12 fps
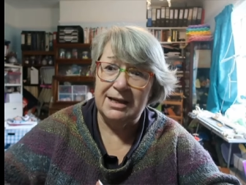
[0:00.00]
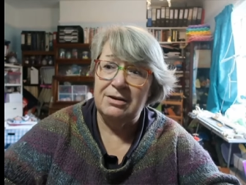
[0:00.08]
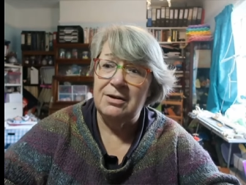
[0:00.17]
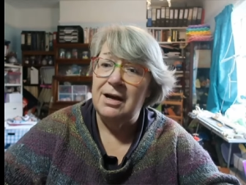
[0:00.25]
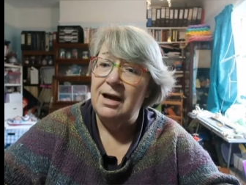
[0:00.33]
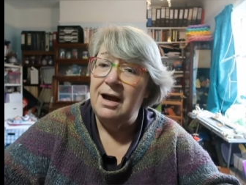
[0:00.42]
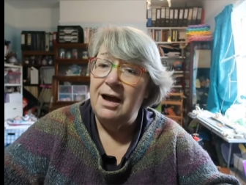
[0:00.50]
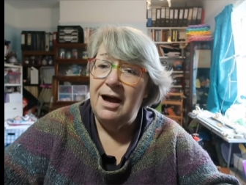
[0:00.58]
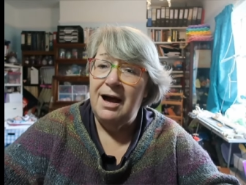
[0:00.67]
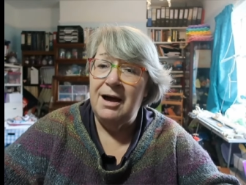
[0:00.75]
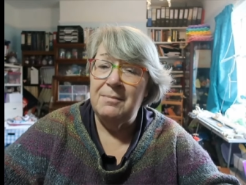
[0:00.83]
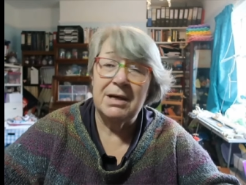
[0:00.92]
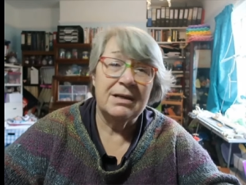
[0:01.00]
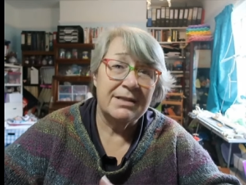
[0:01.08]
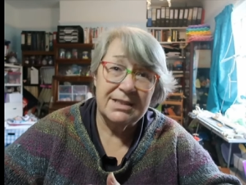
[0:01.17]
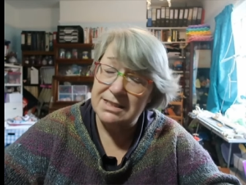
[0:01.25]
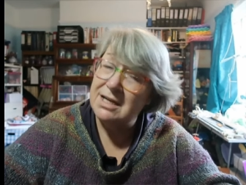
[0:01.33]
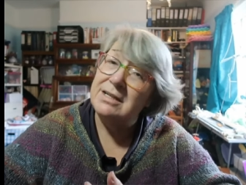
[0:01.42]
you. And
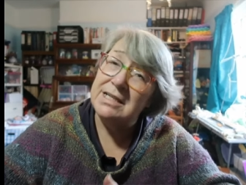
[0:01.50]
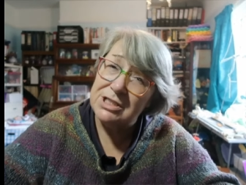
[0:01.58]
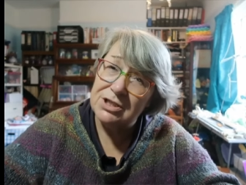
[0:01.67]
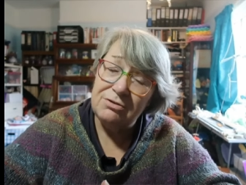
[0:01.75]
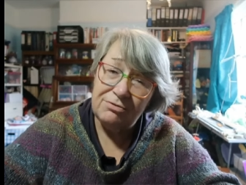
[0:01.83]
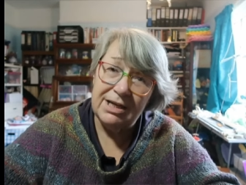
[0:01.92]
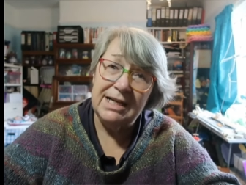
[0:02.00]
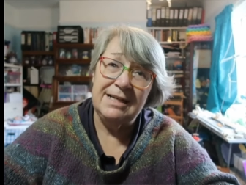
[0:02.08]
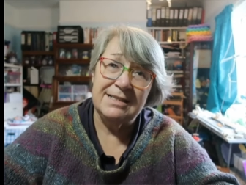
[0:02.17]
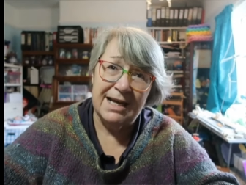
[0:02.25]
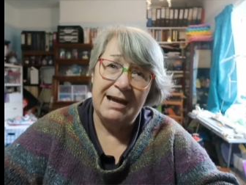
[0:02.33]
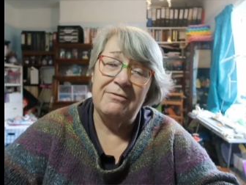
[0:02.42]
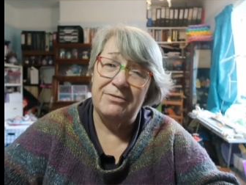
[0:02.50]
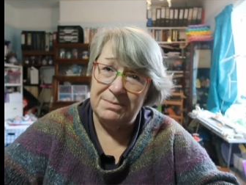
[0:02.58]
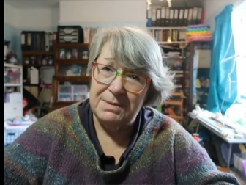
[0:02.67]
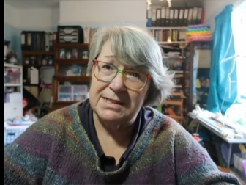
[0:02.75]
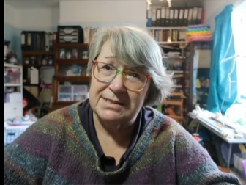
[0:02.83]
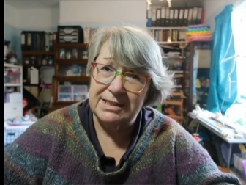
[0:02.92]
I certainly do read
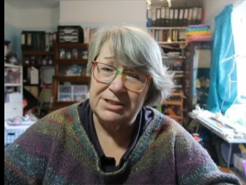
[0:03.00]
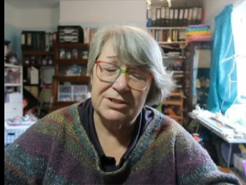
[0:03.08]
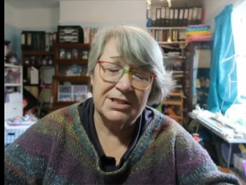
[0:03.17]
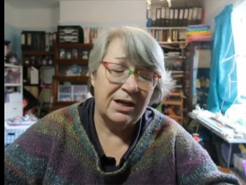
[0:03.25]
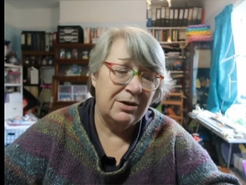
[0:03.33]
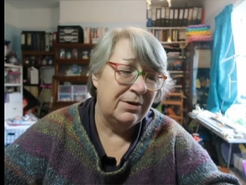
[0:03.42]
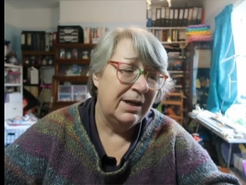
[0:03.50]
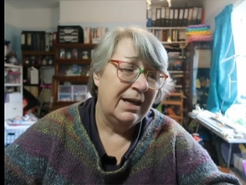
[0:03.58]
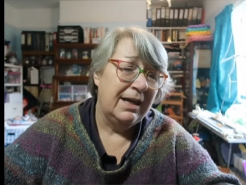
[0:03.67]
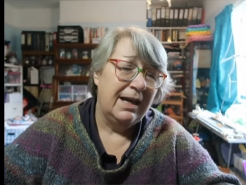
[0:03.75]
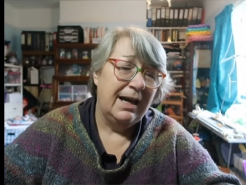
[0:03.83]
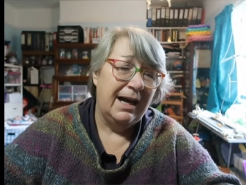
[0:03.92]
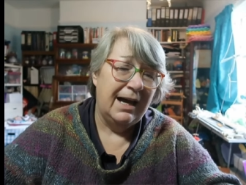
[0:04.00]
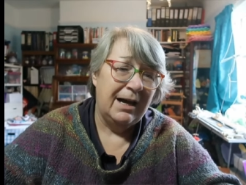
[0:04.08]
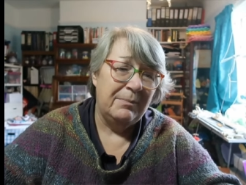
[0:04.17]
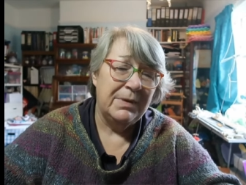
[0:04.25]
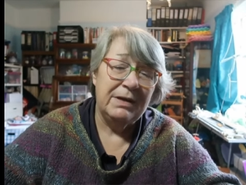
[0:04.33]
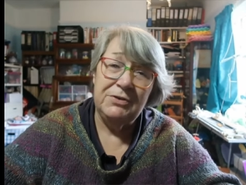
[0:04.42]
every message. So
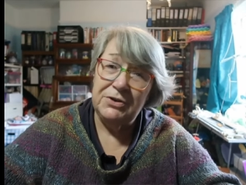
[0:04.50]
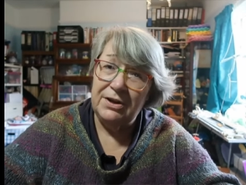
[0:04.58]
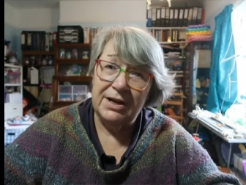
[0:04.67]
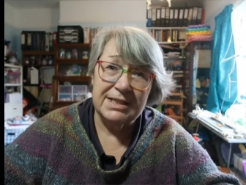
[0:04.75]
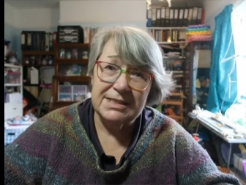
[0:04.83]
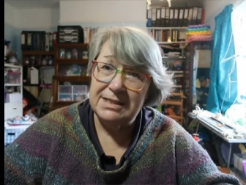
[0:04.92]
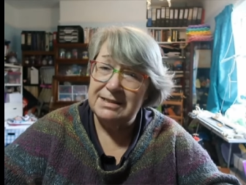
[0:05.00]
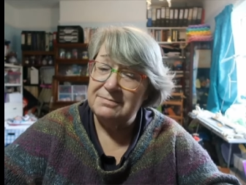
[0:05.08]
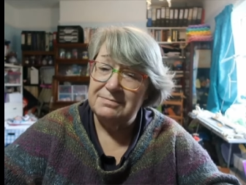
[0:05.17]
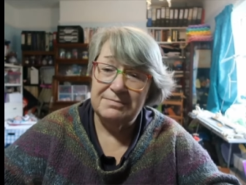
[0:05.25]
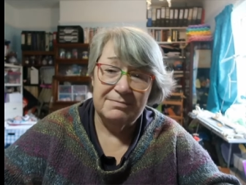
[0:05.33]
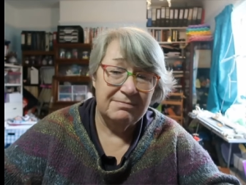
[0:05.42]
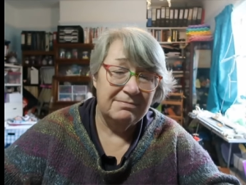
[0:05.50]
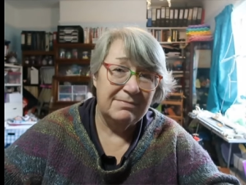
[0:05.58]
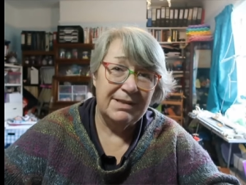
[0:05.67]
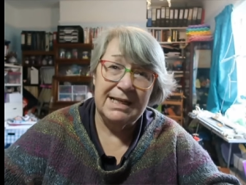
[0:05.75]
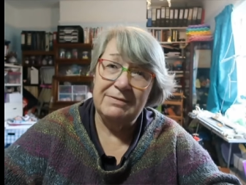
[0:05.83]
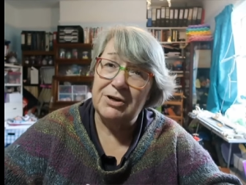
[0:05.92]
if you'd like to
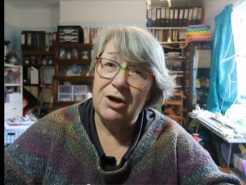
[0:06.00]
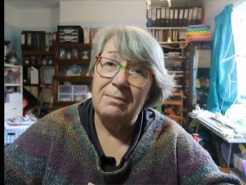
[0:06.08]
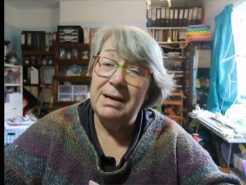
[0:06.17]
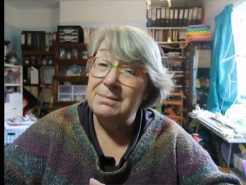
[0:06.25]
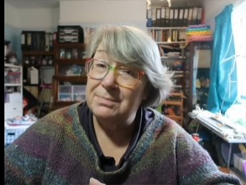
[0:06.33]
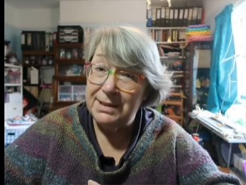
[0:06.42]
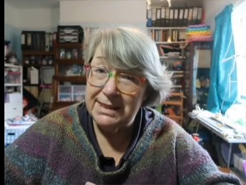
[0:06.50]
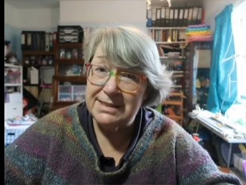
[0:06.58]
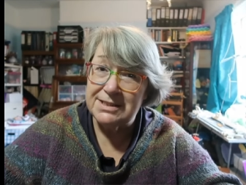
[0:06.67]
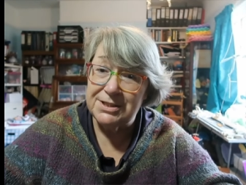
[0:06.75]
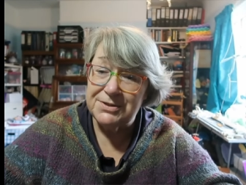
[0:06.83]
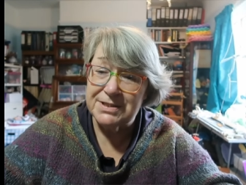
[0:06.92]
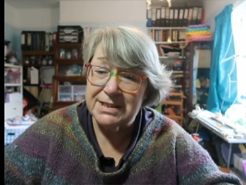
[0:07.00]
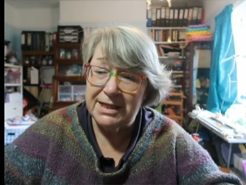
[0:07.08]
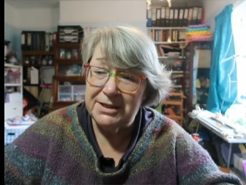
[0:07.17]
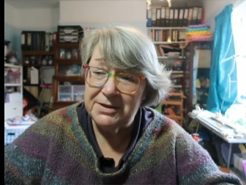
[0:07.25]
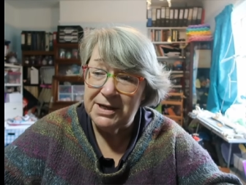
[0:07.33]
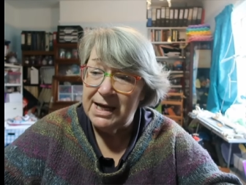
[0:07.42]
leave a comment, please do
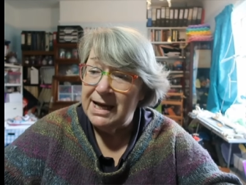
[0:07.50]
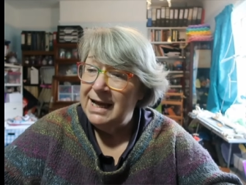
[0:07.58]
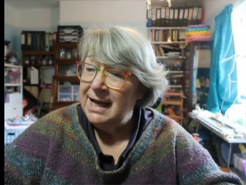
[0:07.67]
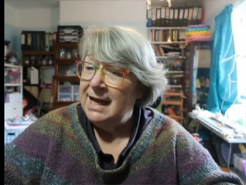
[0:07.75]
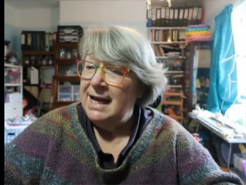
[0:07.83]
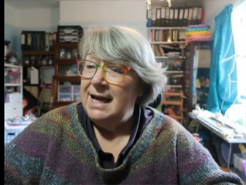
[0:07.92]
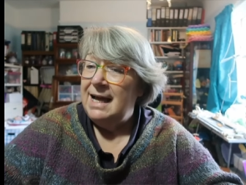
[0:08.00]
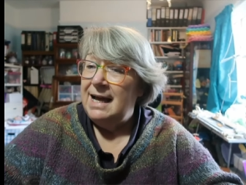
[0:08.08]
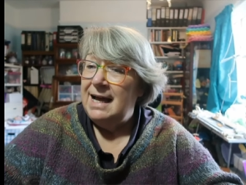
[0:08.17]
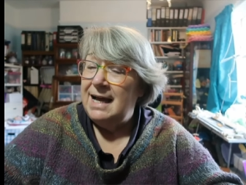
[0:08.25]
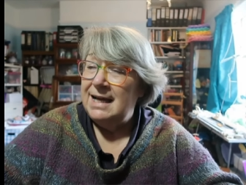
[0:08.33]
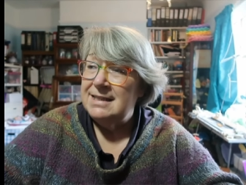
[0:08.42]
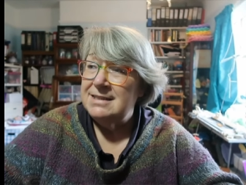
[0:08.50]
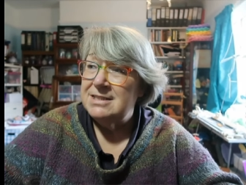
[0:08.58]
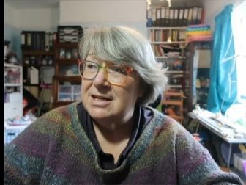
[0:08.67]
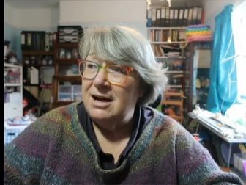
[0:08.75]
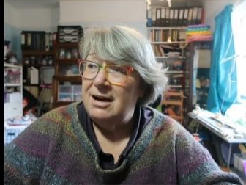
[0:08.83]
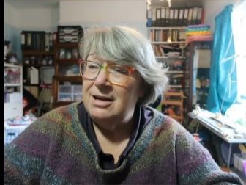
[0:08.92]
so.
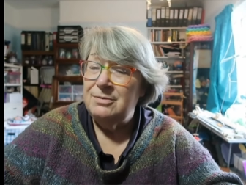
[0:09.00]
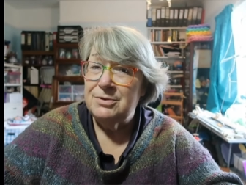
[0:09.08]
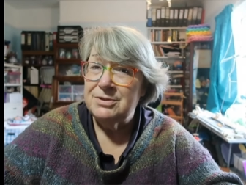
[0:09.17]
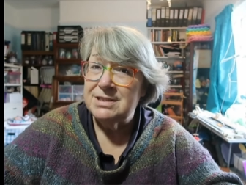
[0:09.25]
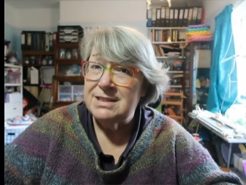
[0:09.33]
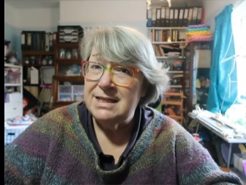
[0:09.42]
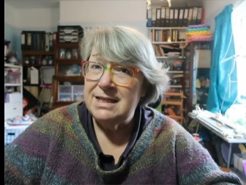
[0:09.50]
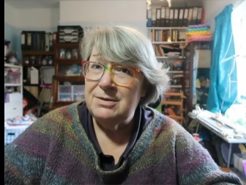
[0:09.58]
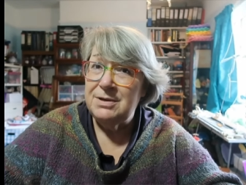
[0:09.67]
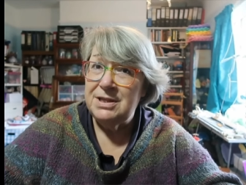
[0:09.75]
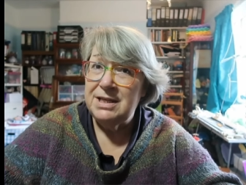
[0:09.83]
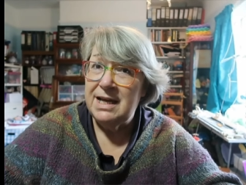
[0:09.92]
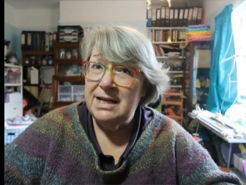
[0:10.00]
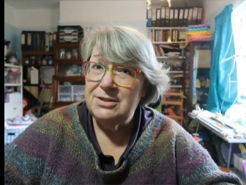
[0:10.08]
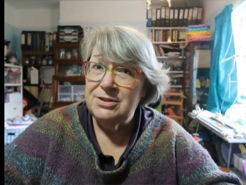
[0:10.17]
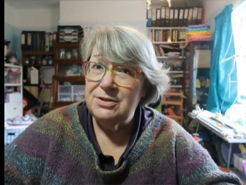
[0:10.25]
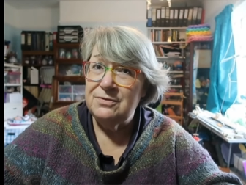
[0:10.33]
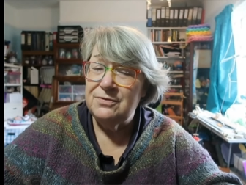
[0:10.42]
And I will see you at the
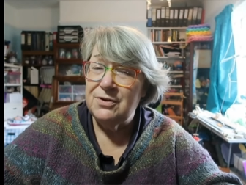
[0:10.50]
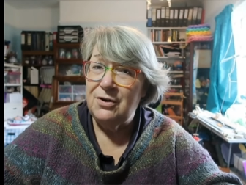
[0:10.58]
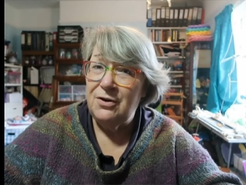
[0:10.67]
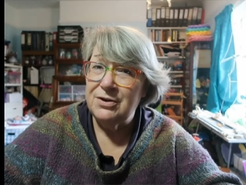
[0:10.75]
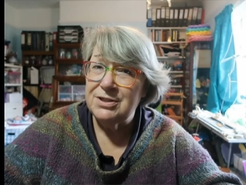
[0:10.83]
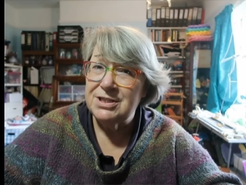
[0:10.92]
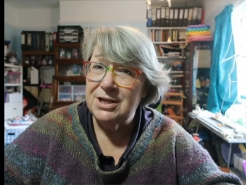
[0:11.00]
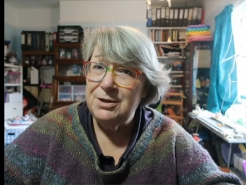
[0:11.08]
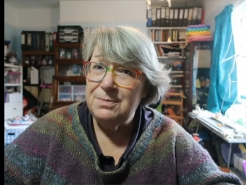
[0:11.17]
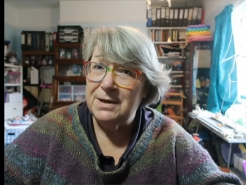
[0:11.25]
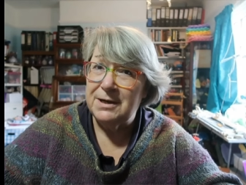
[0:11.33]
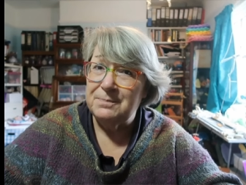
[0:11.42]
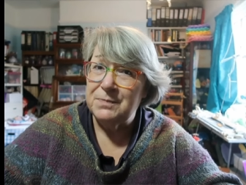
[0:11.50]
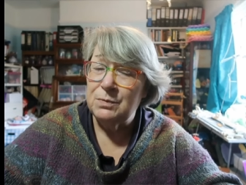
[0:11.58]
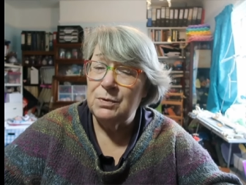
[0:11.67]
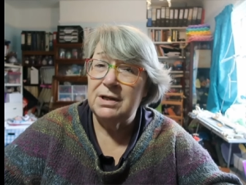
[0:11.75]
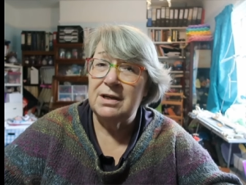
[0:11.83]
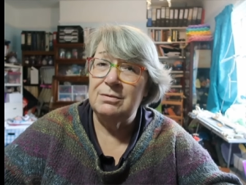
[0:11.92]
end of October,
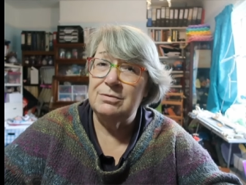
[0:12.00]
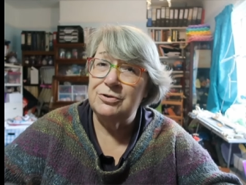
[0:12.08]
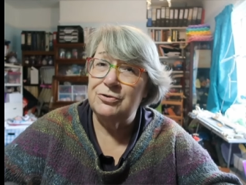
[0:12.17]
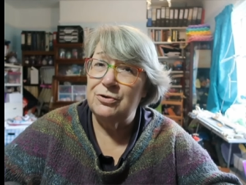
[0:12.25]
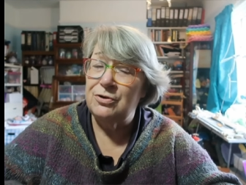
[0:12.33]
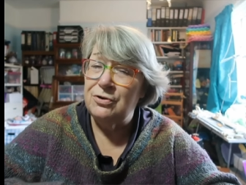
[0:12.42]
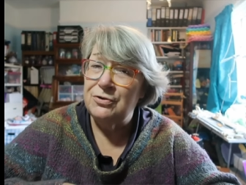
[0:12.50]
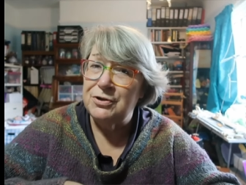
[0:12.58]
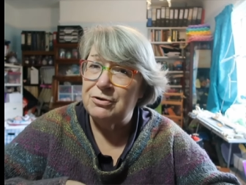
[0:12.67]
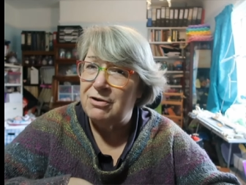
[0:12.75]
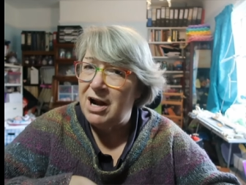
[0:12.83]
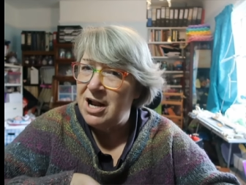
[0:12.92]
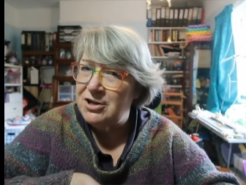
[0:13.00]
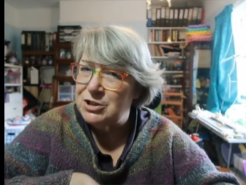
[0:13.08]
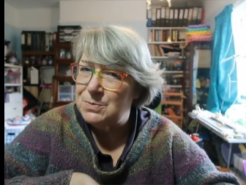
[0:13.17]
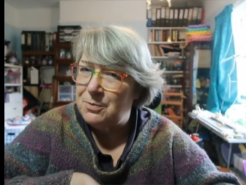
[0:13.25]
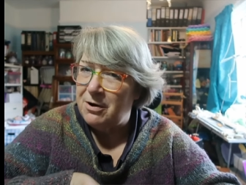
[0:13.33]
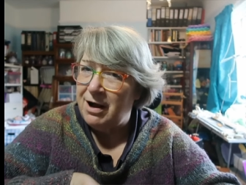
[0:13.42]
when I will draw the
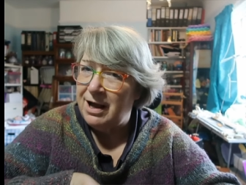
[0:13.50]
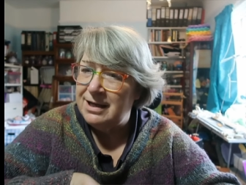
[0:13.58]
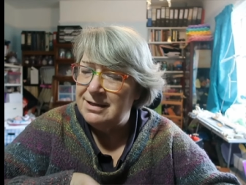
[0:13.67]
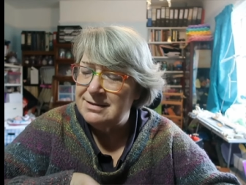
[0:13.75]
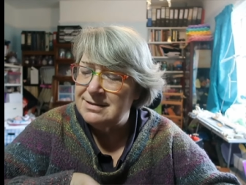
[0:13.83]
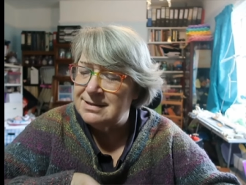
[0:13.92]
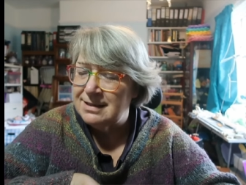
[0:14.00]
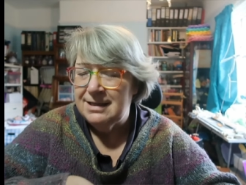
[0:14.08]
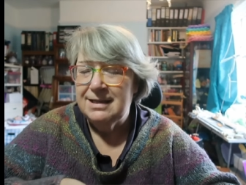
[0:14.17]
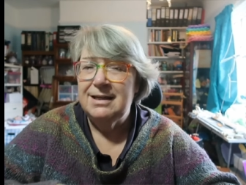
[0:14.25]
grand prize